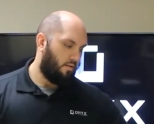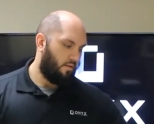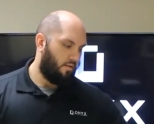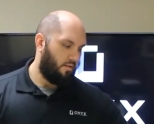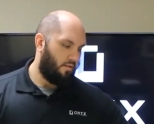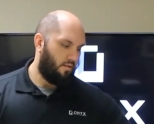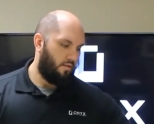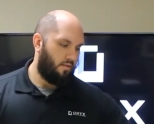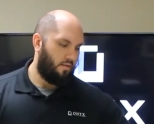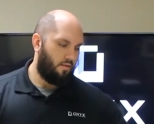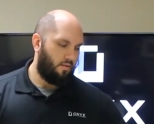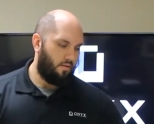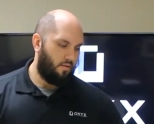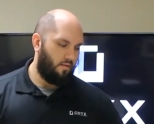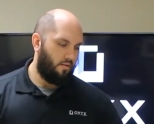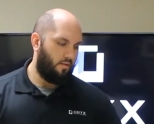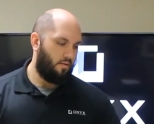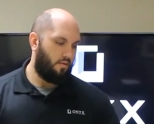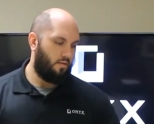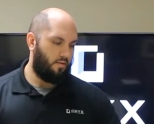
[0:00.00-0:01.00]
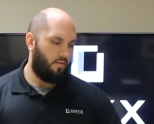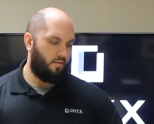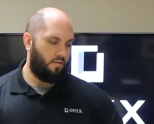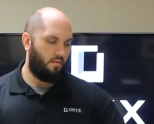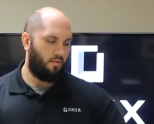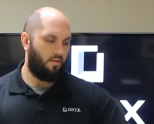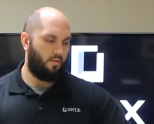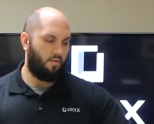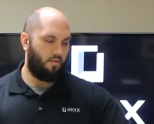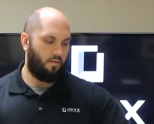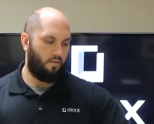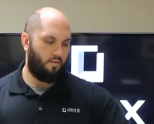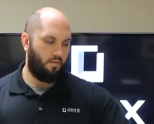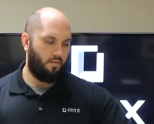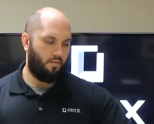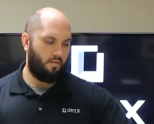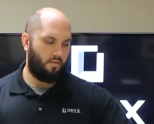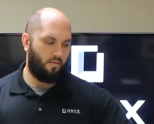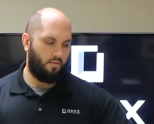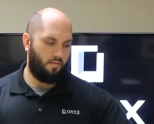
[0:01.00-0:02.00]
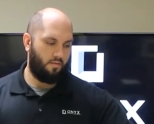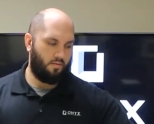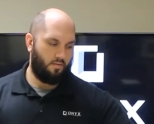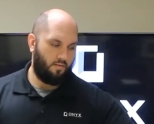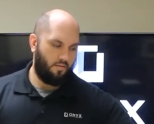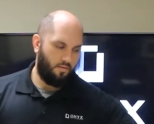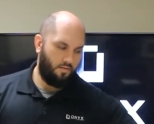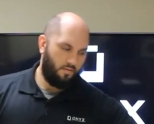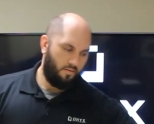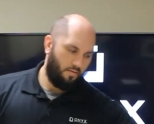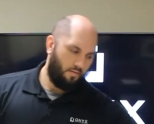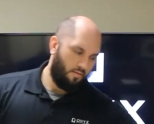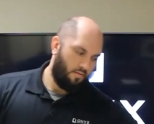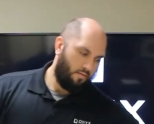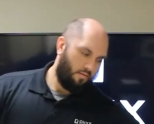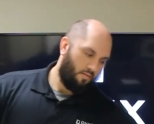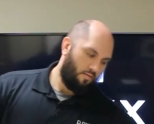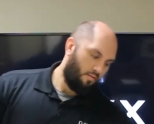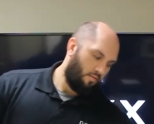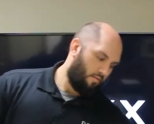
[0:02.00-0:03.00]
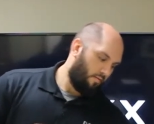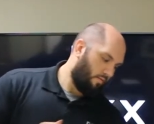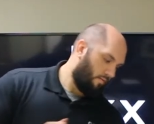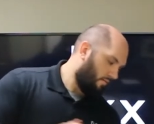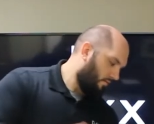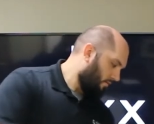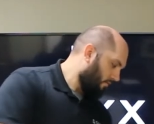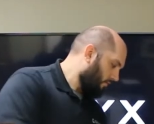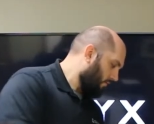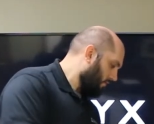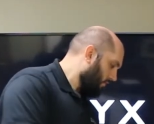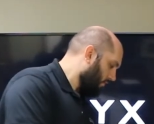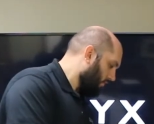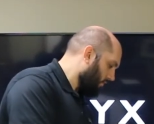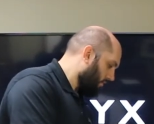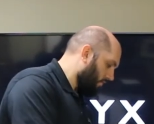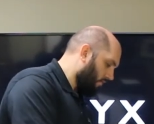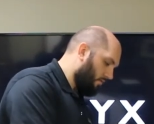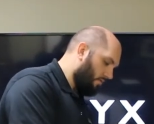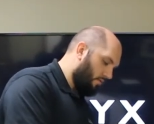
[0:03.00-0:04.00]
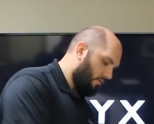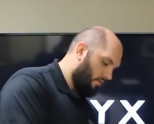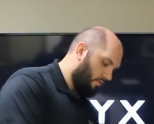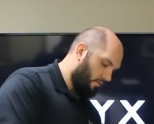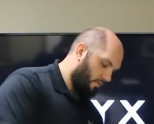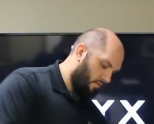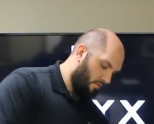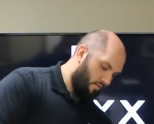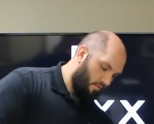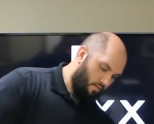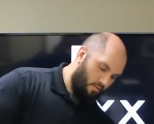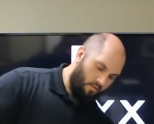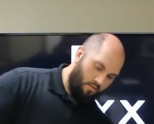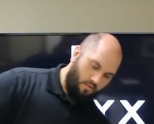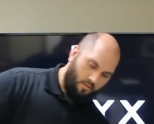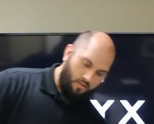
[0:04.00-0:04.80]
[no speech]